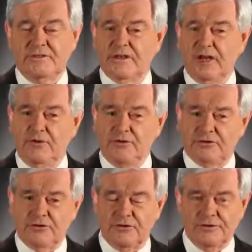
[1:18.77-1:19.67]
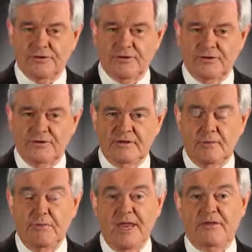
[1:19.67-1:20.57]
tell the truth,
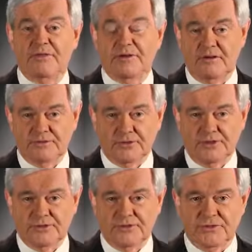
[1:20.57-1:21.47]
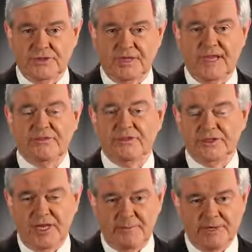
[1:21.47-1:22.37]
make the tough choices, get the
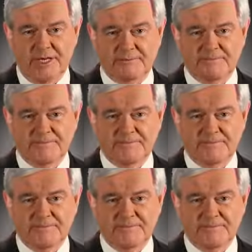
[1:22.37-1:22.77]
job done.